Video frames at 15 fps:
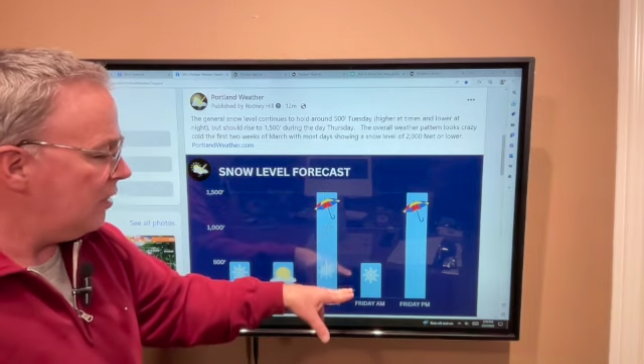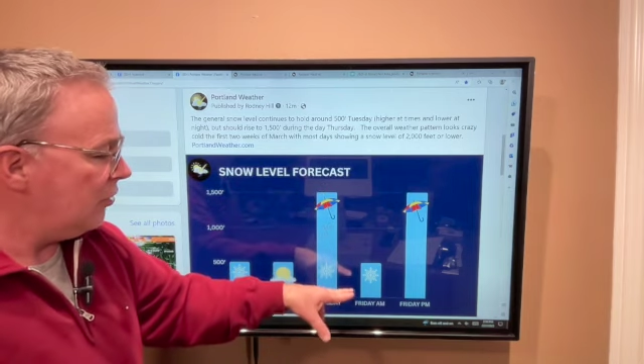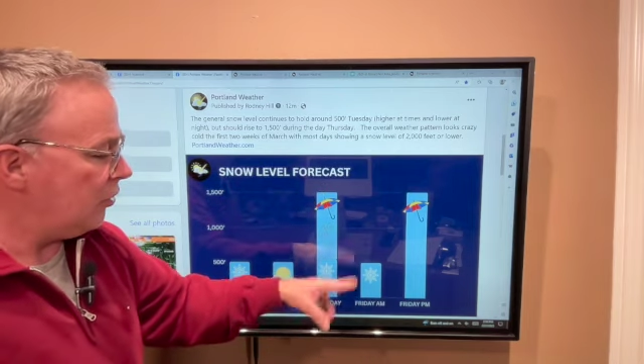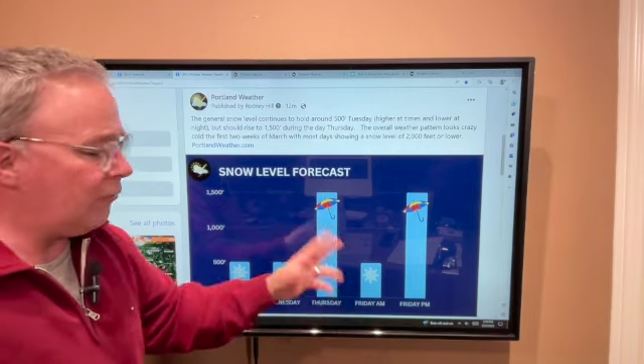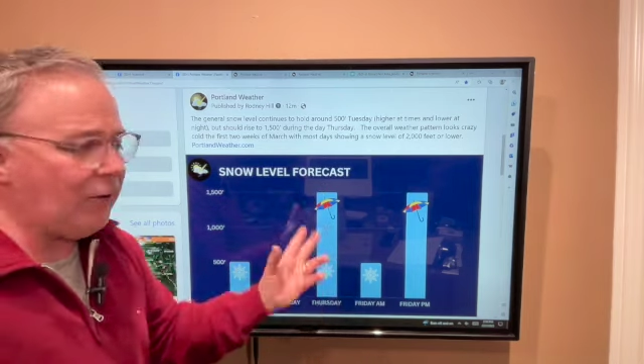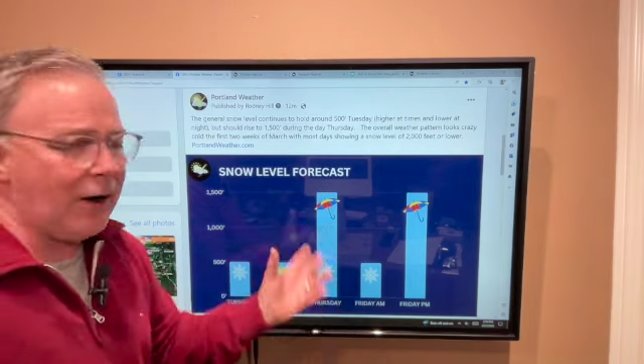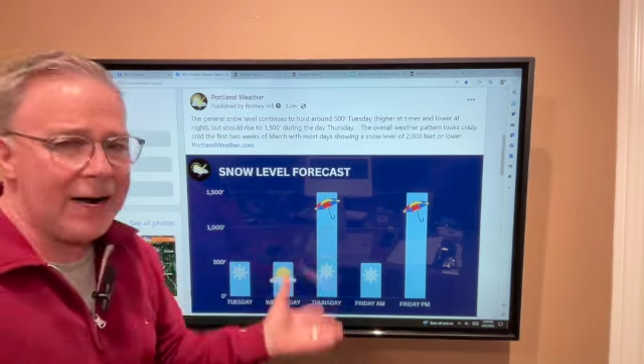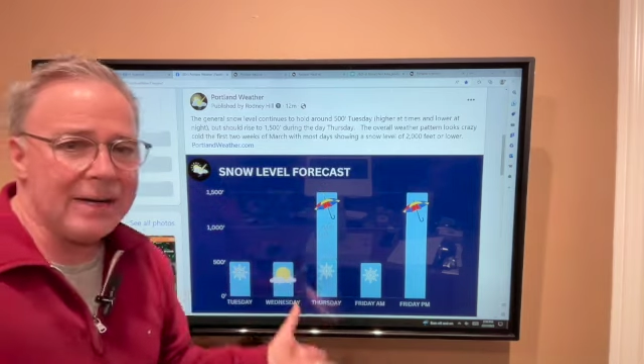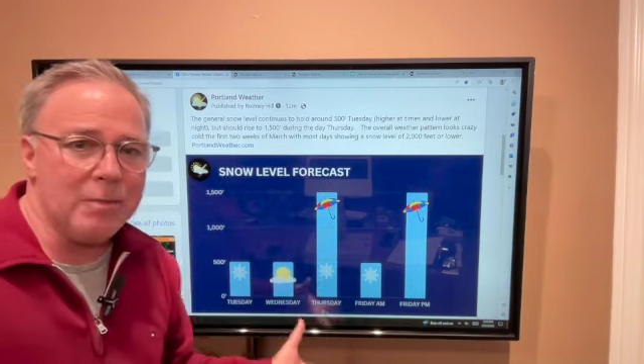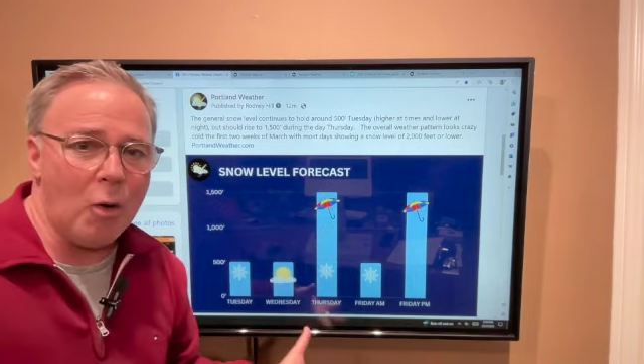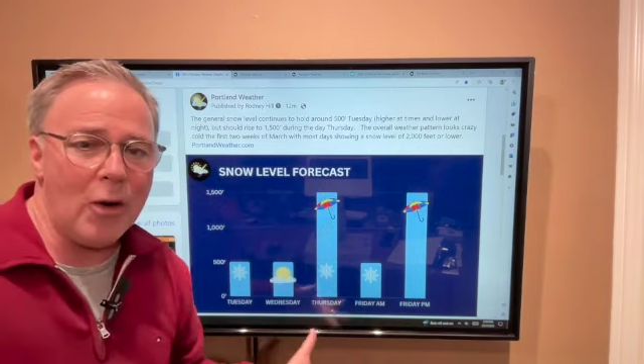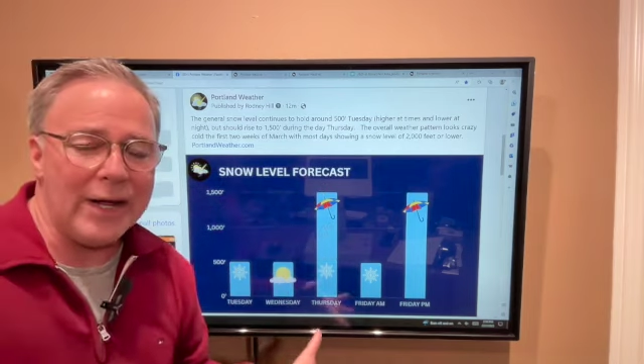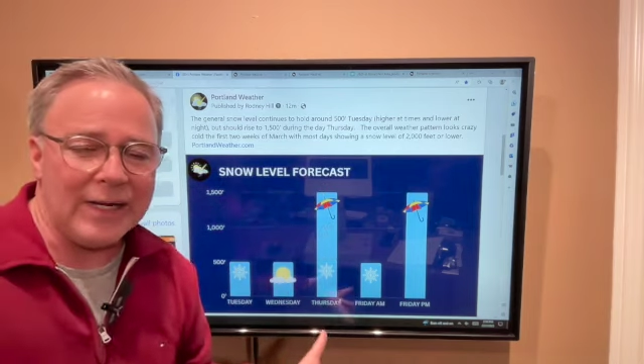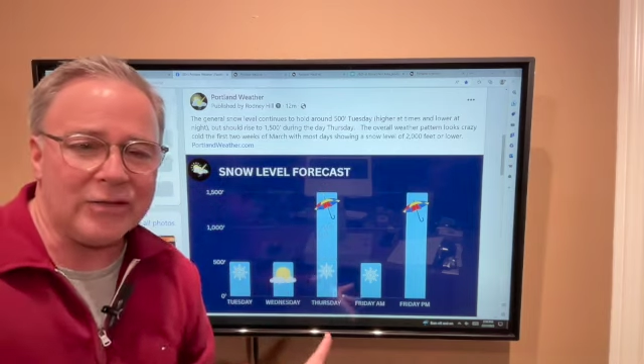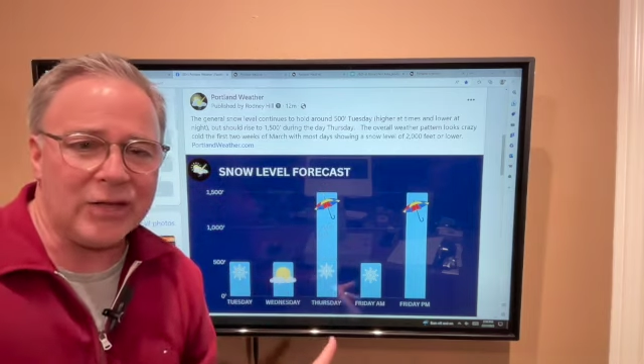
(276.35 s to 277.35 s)
So Friday
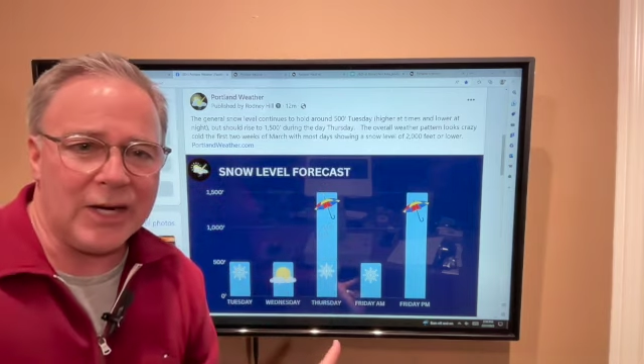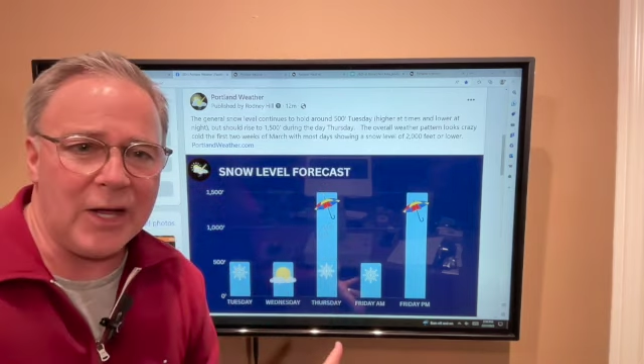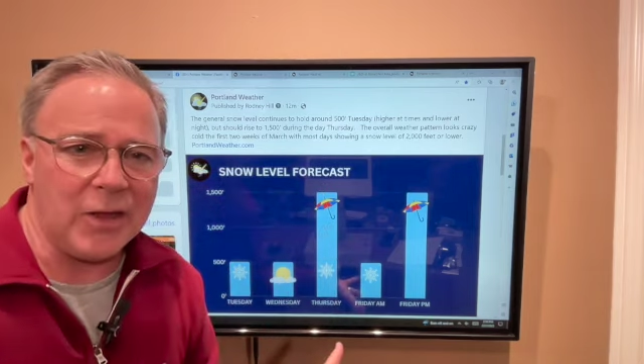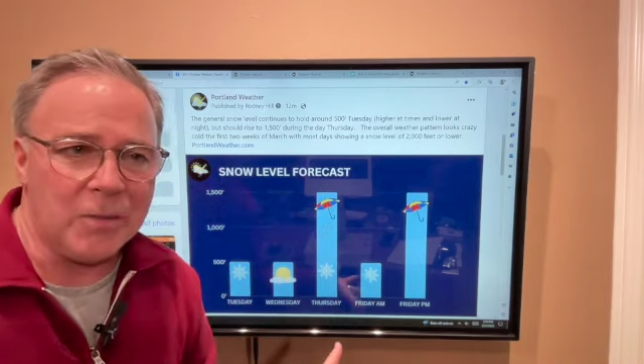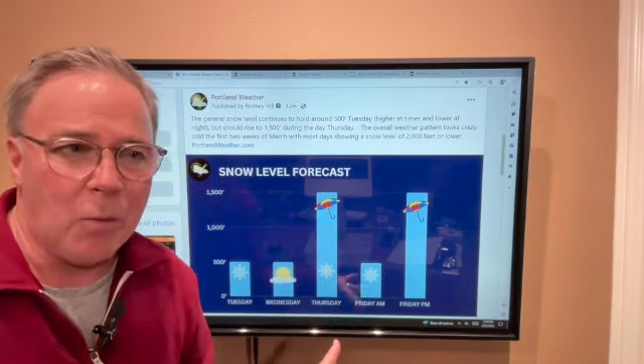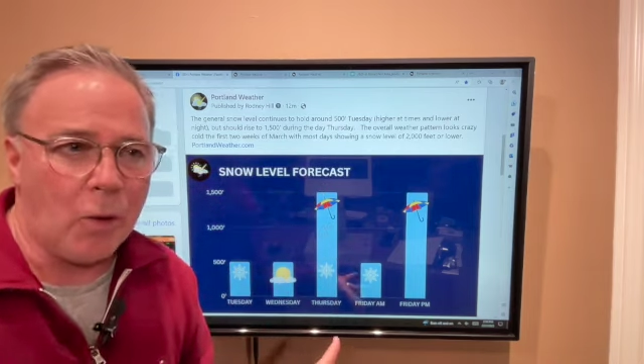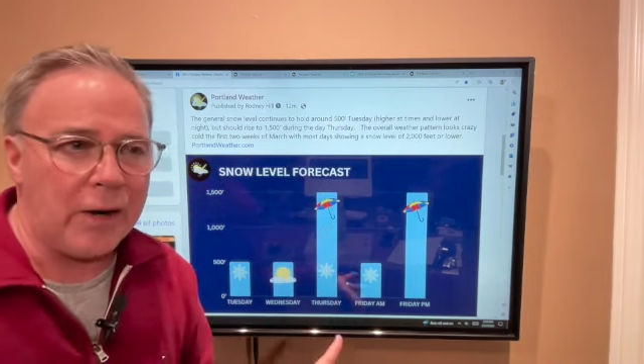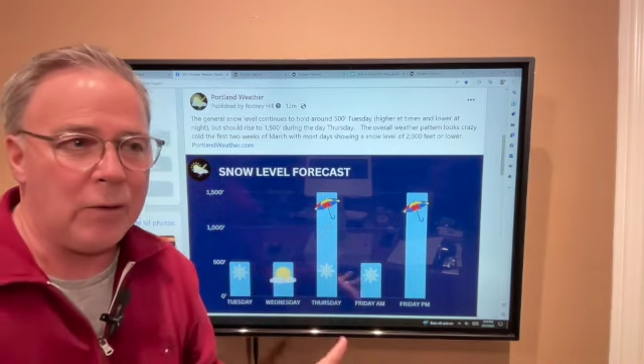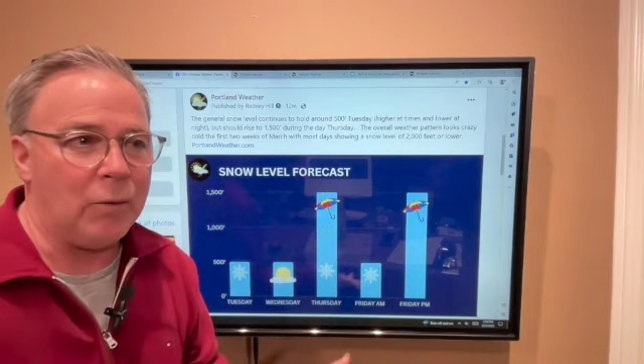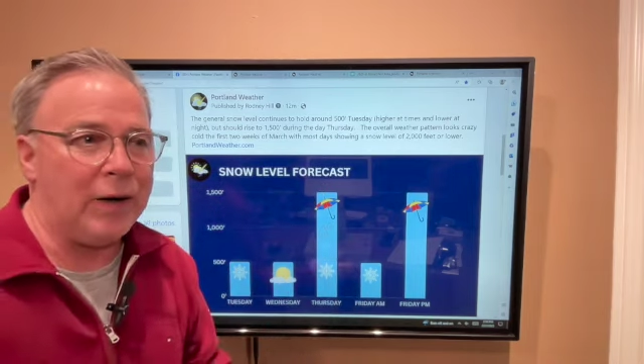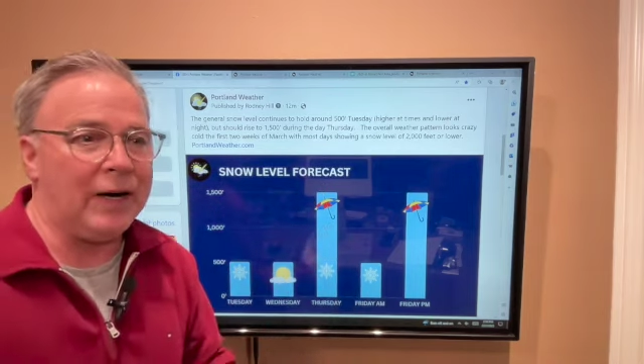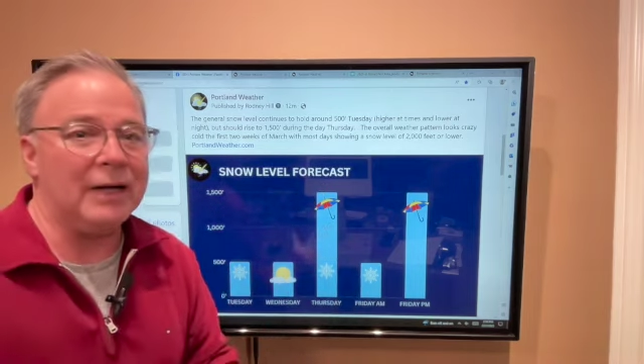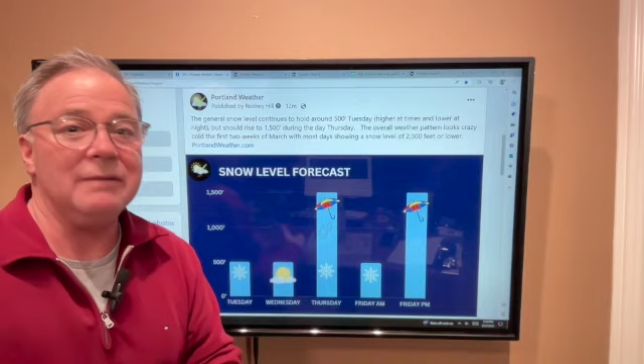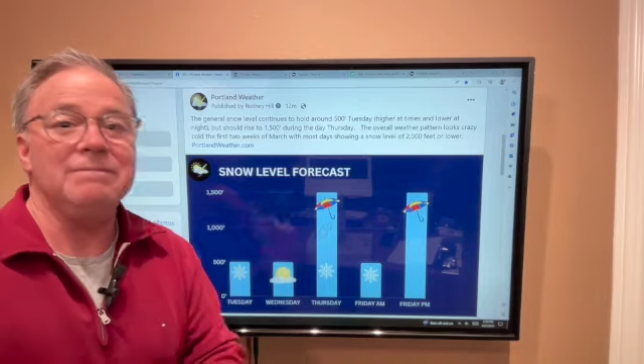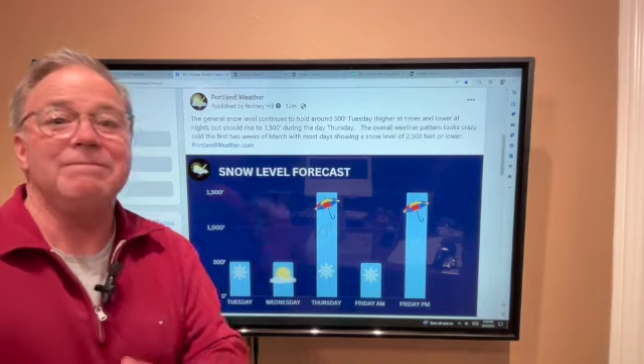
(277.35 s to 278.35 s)
morning is another morning
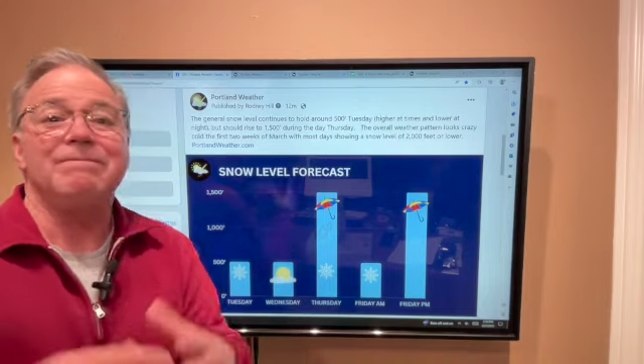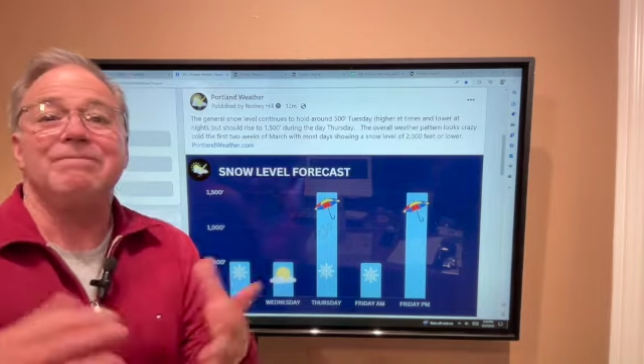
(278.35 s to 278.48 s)
where